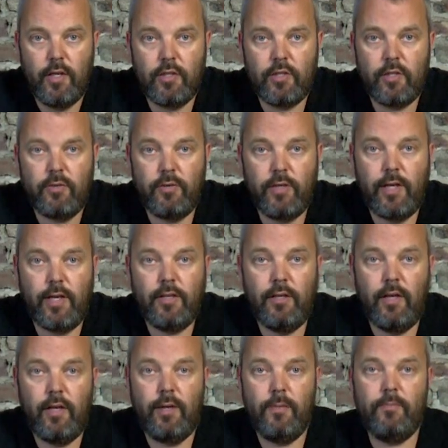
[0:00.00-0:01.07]
So again,
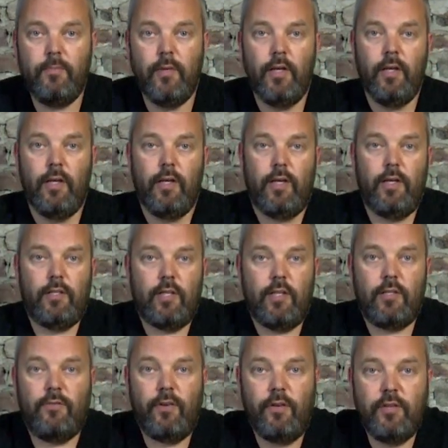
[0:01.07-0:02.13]
um, it's,
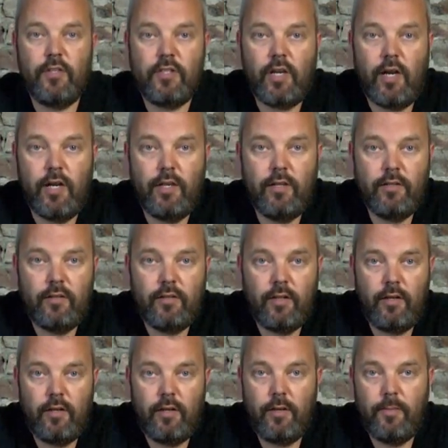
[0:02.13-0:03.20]
it's very silent
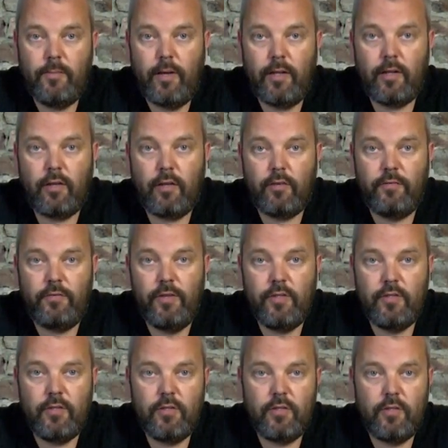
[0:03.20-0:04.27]
um, and a lot of
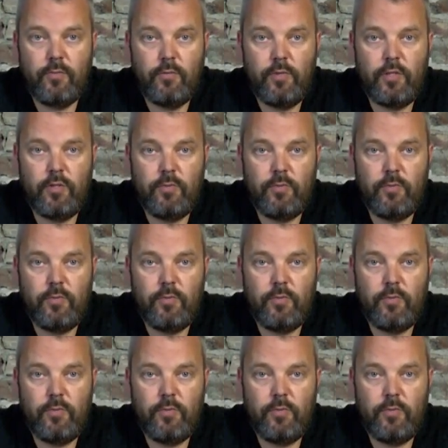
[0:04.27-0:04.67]
features, which